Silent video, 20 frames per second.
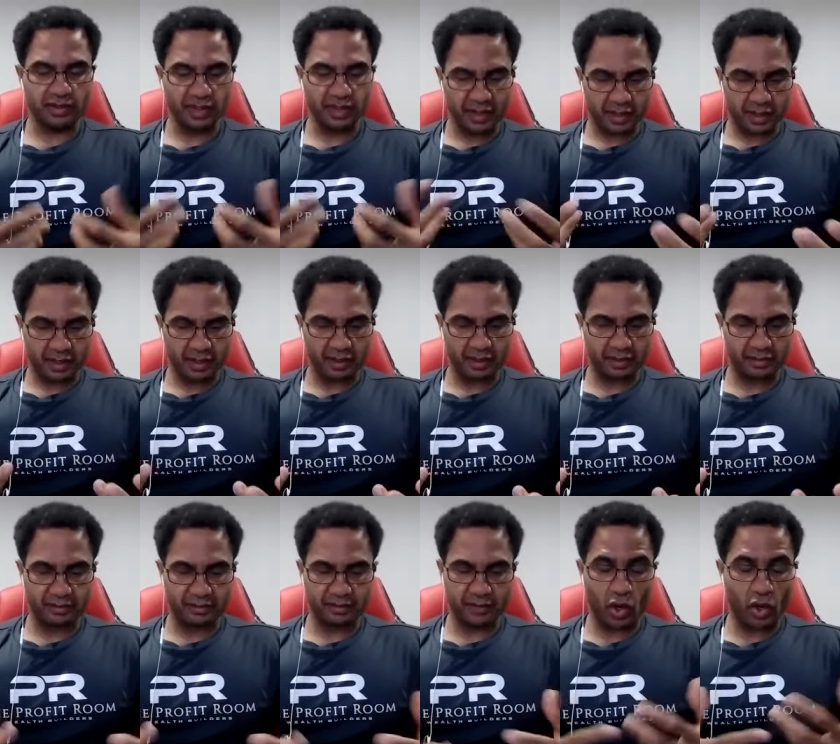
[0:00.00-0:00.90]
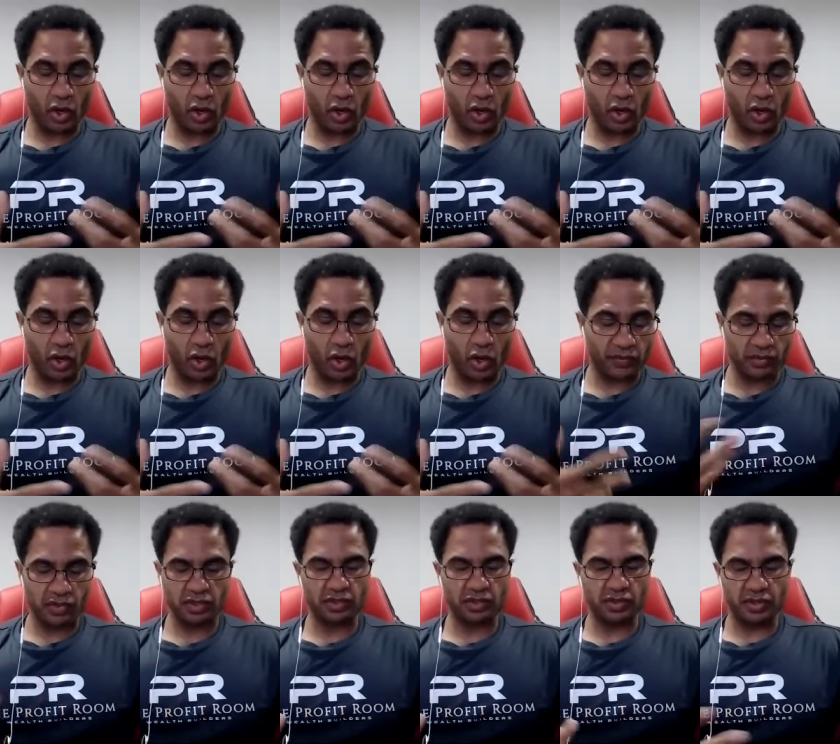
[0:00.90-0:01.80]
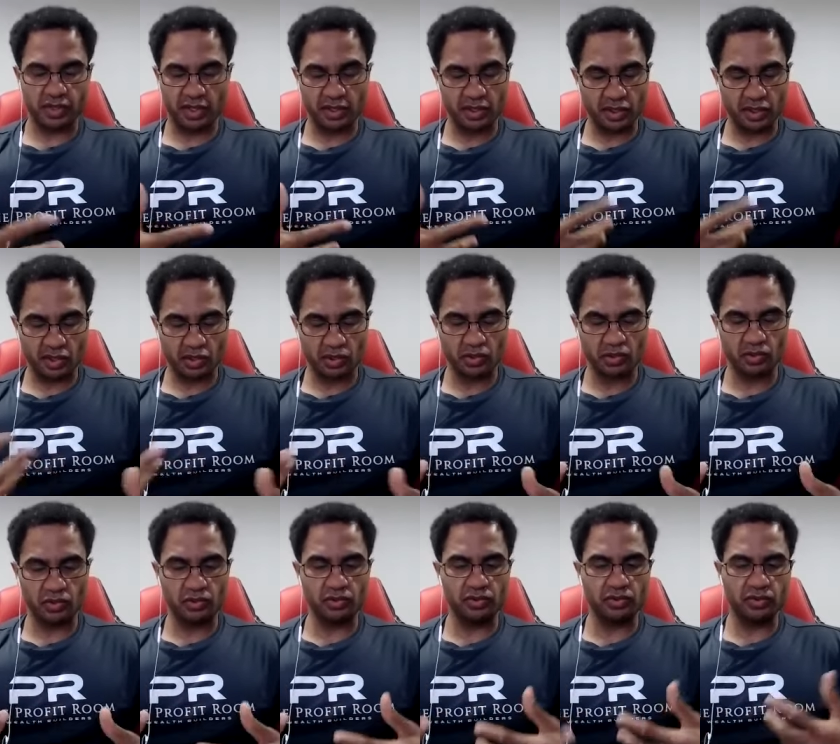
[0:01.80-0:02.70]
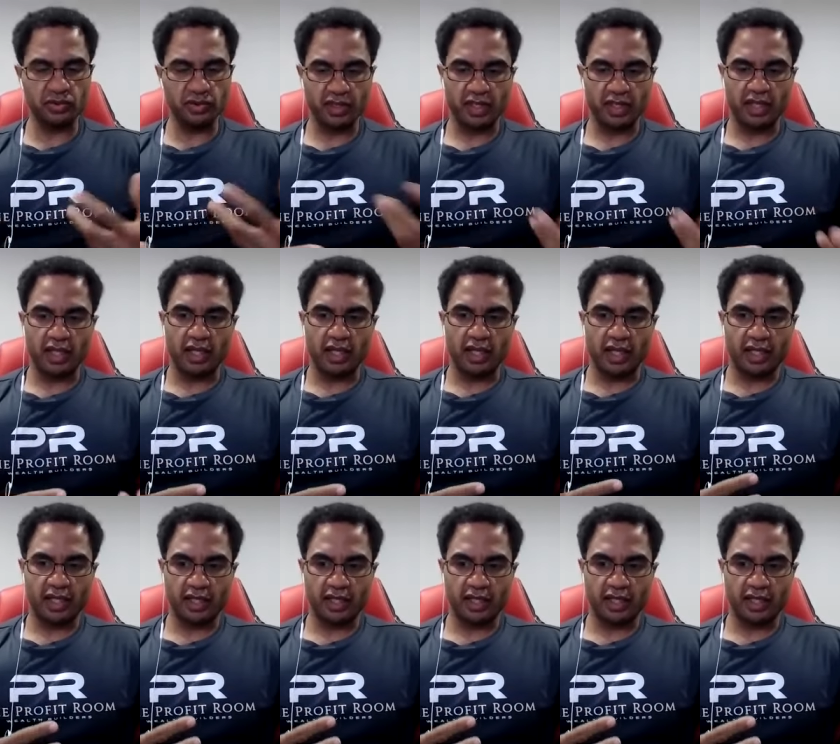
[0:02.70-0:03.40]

the, all the futures, NQ,